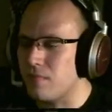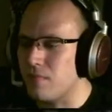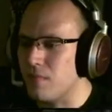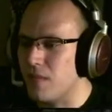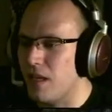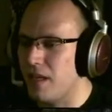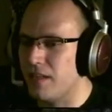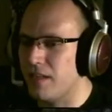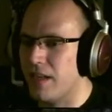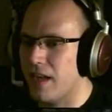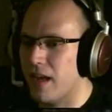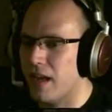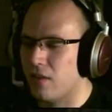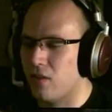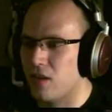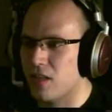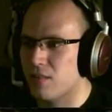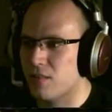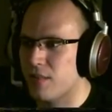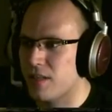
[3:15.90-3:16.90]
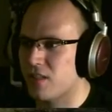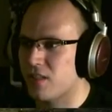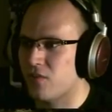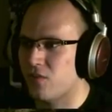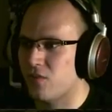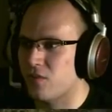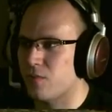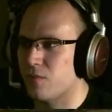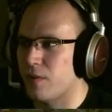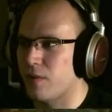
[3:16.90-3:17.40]
And yeah, I lost my
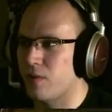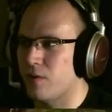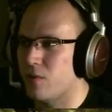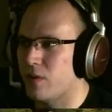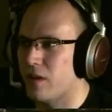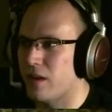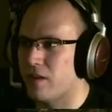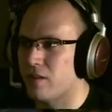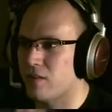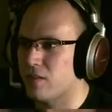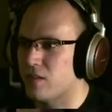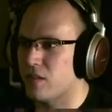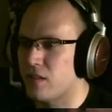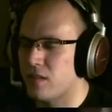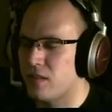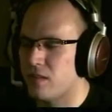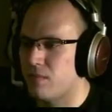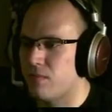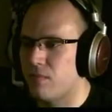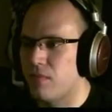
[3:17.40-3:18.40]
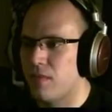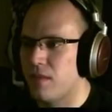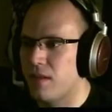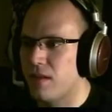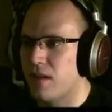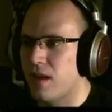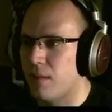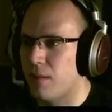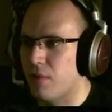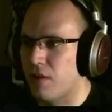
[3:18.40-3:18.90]
souls, but who cares?
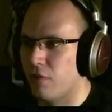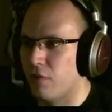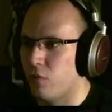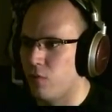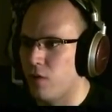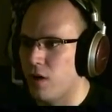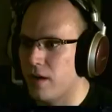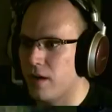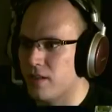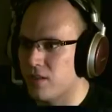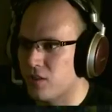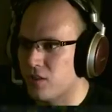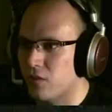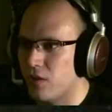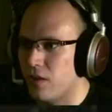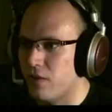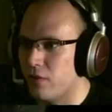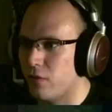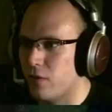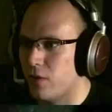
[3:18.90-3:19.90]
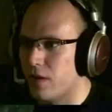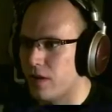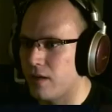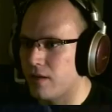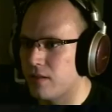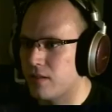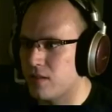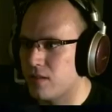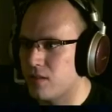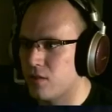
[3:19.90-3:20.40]
I'm level 1, so level 1.
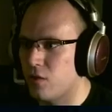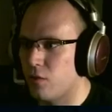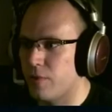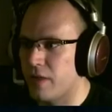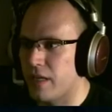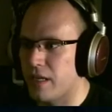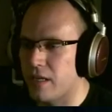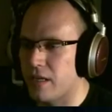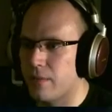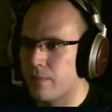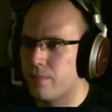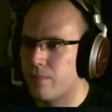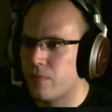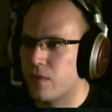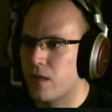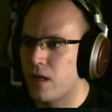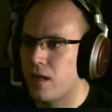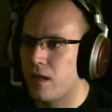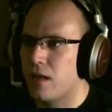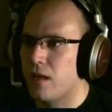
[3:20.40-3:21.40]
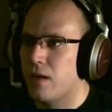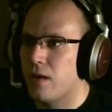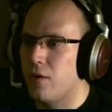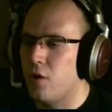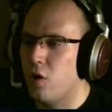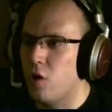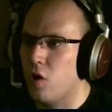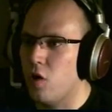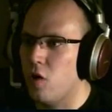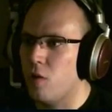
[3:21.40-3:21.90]
It's no biggie.
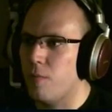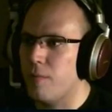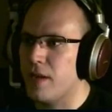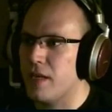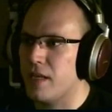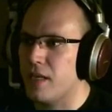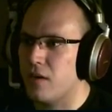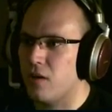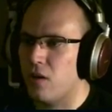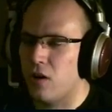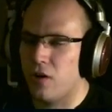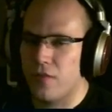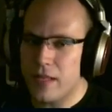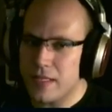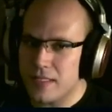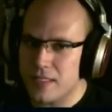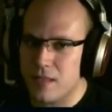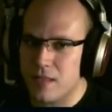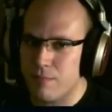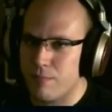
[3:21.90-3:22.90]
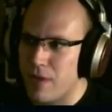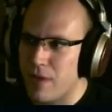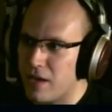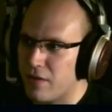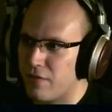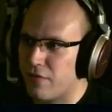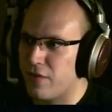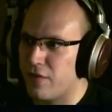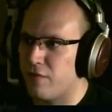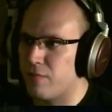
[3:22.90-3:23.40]
No biggie at all. That's the
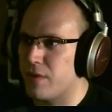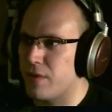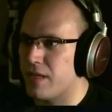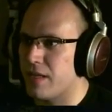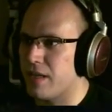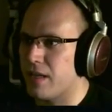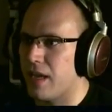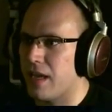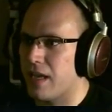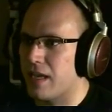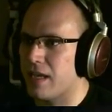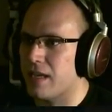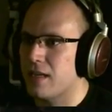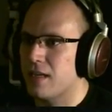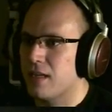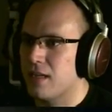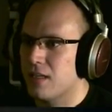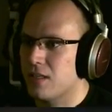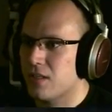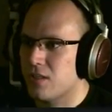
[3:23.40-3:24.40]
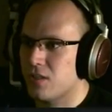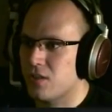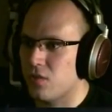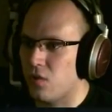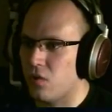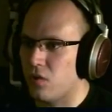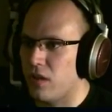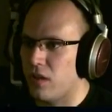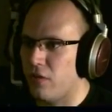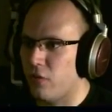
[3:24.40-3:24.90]
benefit of being a
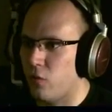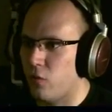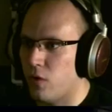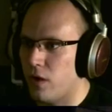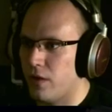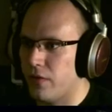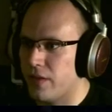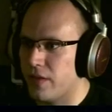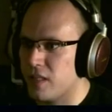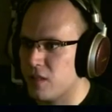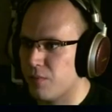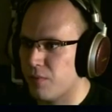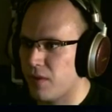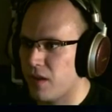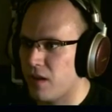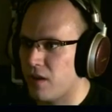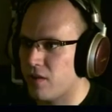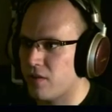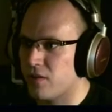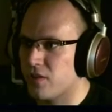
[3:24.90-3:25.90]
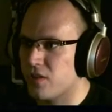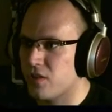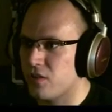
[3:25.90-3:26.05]
soul level 1 Let's Player.